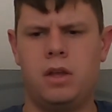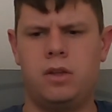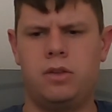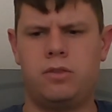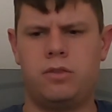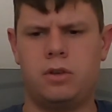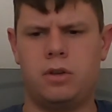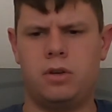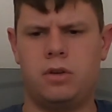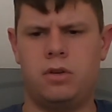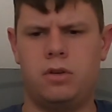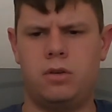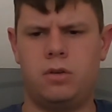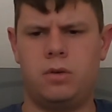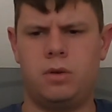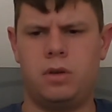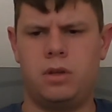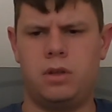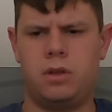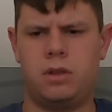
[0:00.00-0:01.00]

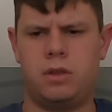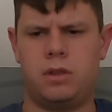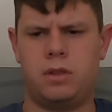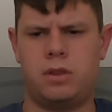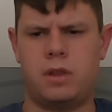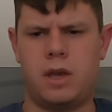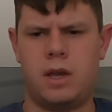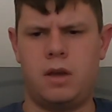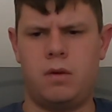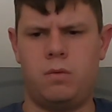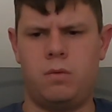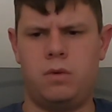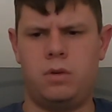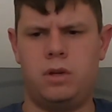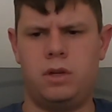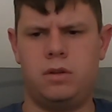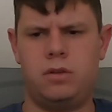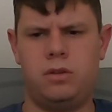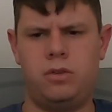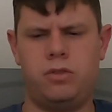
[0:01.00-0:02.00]
So that
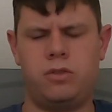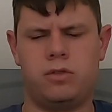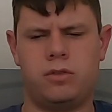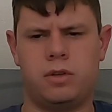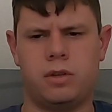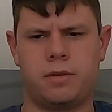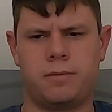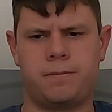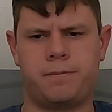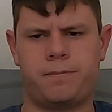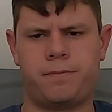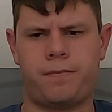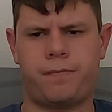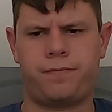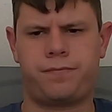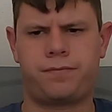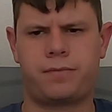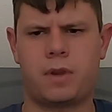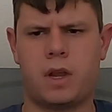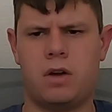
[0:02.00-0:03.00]
one is interesting.
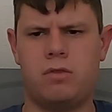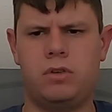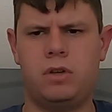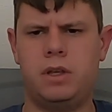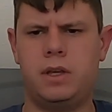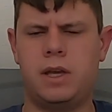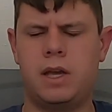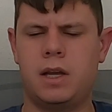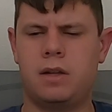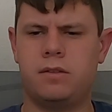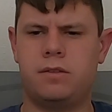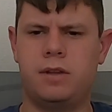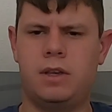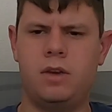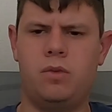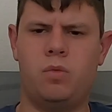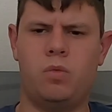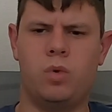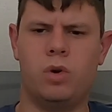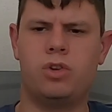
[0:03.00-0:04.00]
I really can't
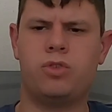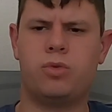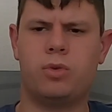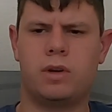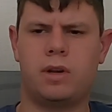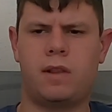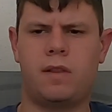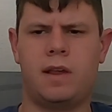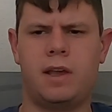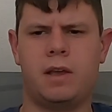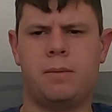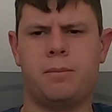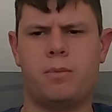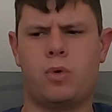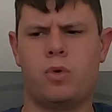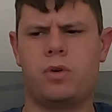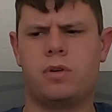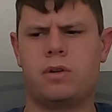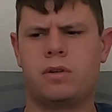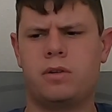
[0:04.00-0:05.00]
say which one I like
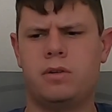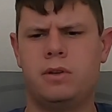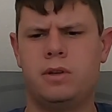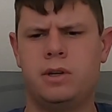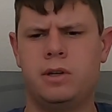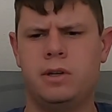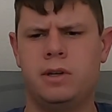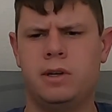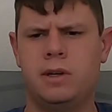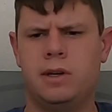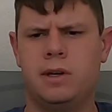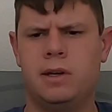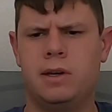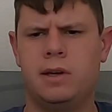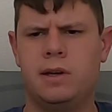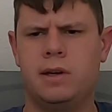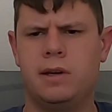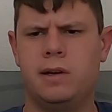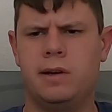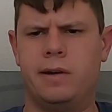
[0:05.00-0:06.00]
more.
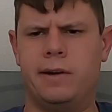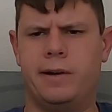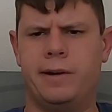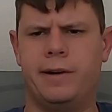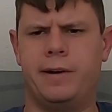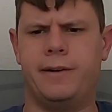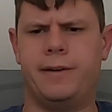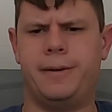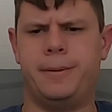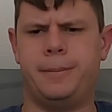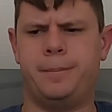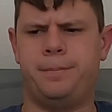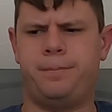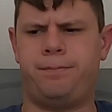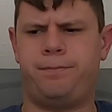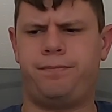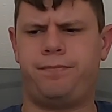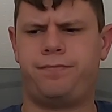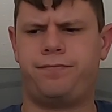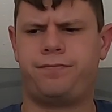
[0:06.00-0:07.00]

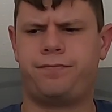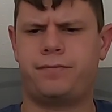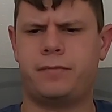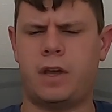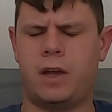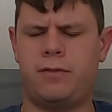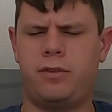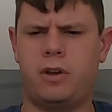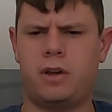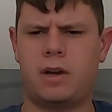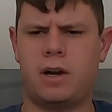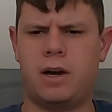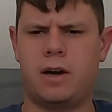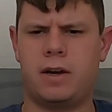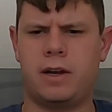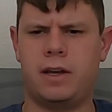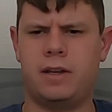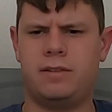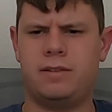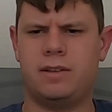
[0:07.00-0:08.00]
I feel like
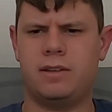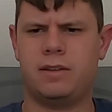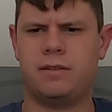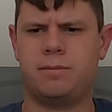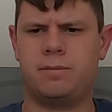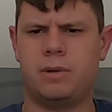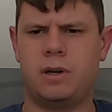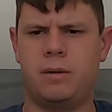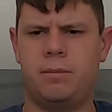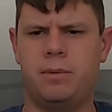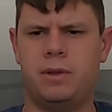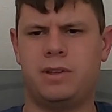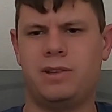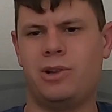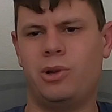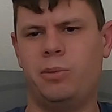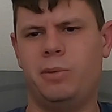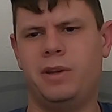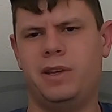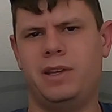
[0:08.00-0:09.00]
on ice it's a
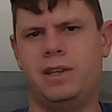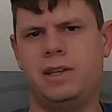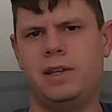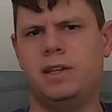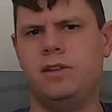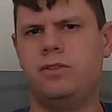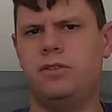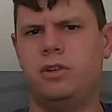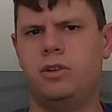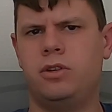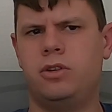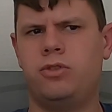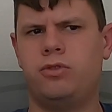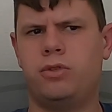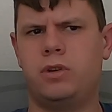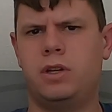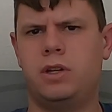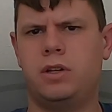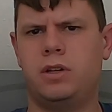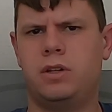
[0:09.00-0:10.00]
little bit easier to
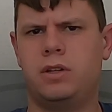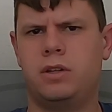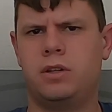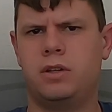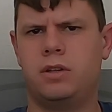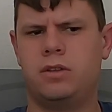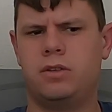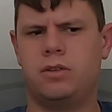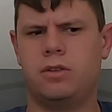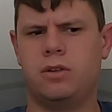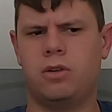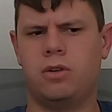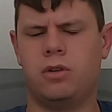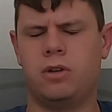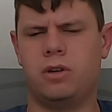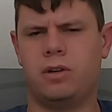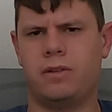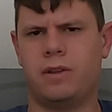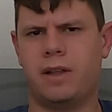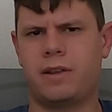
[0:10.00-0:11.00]
drink, so
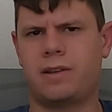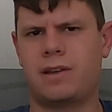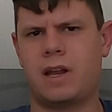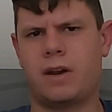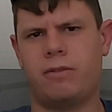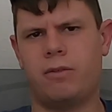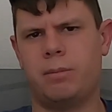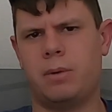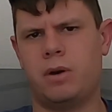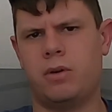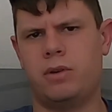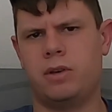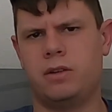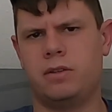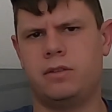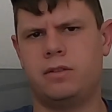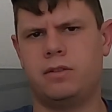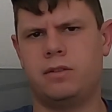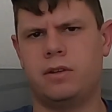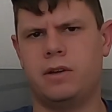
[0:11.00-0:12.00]
you know that's kind of a
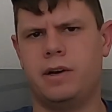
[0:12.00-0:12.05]
bonus.